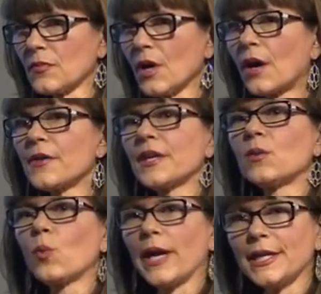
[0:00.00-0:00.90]
are
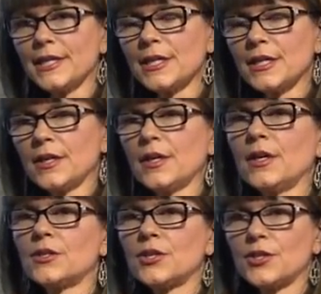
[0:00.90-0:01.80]
then weighted
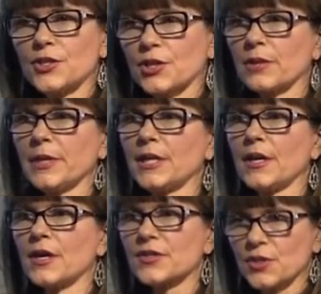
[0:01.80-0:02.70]
to determine
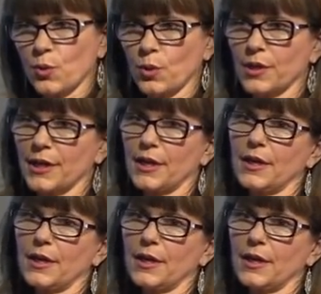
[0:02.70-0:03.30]
a score